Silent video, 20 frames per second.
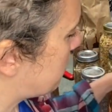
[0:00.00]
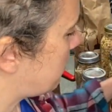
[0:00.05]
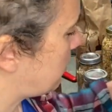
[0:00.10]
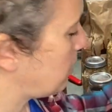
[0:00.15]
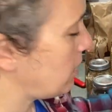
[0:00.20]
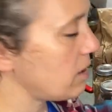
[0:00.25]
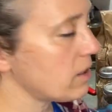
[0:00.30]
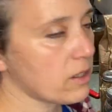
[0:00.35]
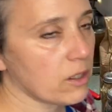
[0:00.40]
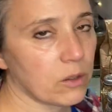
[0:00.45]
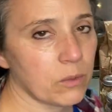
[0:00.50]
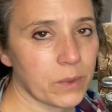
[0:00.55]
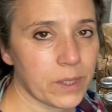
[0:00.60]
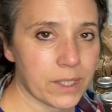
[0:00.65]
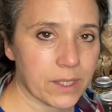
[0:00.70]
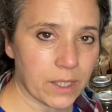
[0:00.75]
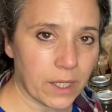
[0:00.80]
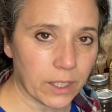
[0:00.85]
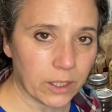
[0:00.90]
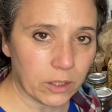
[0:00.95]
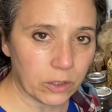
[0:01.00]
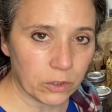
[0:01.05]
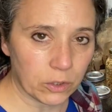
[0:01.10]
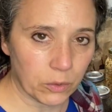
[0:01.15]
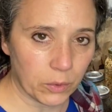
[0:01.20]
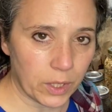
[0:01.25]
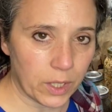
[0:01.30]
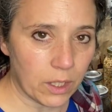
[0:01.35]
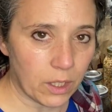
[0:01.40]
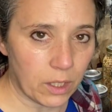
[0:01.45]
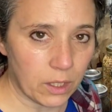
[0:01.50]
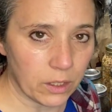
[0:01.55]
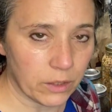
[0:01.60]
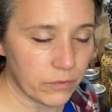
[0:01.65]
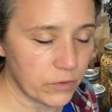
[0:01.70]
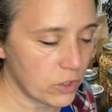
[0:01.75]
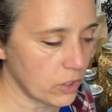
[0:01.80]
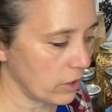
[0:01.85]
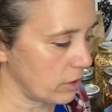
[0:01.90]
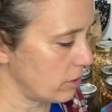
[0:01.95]
these are recycled green
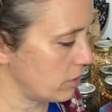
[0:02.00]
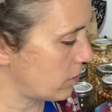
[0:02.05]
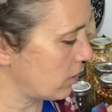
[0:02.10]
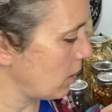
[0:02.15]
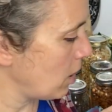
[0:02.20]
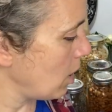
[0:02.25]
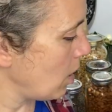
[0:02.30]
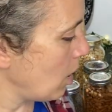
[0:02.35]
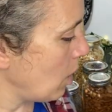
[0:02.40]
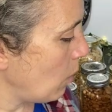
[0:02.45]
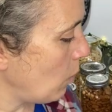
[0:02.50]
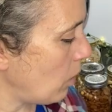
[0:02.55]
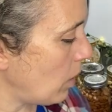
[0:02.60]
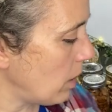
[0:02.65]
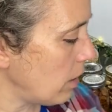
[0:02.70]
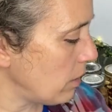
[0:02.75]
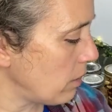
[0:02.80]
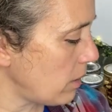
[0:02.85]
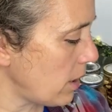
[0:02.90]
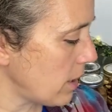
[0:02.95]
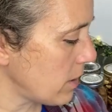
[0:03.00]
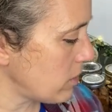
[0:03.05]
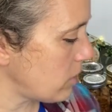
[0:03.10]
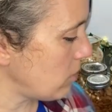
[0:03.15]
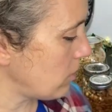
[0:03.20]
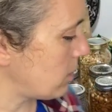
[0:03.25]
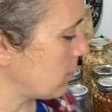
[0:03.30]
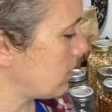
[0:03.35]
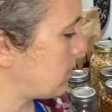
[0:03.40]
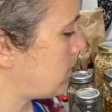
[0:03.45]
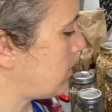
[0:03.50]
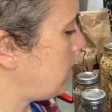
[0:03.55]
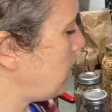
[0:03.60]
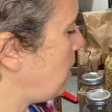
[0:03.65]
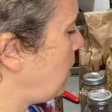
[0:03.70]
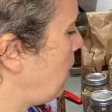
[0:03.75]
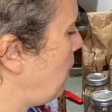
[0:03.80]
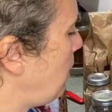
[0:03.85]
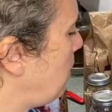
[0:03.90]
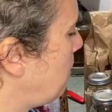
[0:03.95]
olive jars. Well, as you can
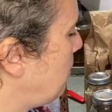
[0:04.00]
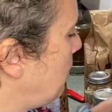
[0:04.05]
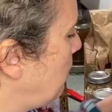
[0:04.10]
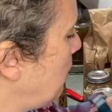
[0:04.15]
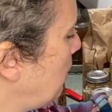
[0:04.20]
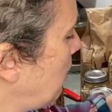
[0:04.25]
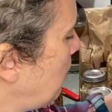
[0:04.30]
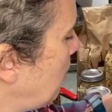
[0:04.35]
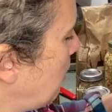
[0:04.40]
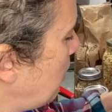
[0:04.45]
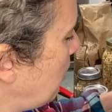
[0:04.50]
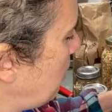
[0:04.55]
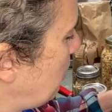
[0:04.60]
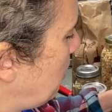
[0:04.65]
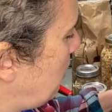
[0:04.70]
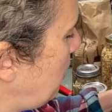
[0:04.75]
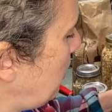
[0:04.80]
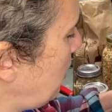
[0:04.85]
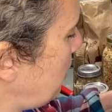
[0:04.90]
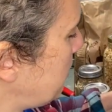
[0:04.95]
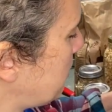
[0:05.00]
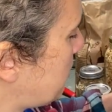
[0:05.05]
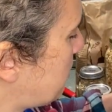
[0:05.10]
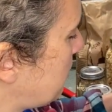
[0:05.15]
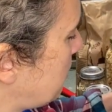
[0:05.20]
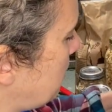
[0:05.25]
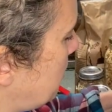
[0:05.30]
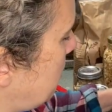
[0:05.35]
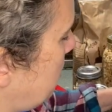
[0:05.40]
see, these